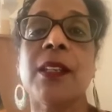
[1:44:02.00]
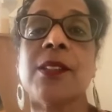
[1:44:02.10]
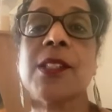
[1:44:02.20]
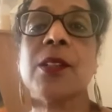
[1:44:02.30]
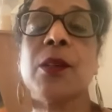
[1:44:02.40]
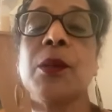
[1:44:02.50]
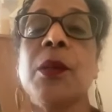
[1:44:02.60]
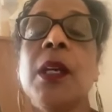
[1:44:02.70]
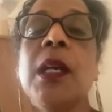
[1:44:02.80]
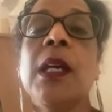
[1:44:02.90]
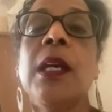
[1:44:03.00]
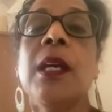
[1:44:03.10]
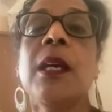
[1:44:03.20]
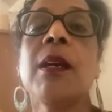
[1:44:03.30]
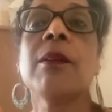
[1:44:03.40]
into
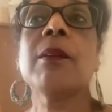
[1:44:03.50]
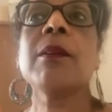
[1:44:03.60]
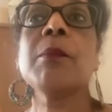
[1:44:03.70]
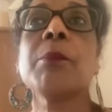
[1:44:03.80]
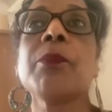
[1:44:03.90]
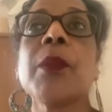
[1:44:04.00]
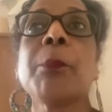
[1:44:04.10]
the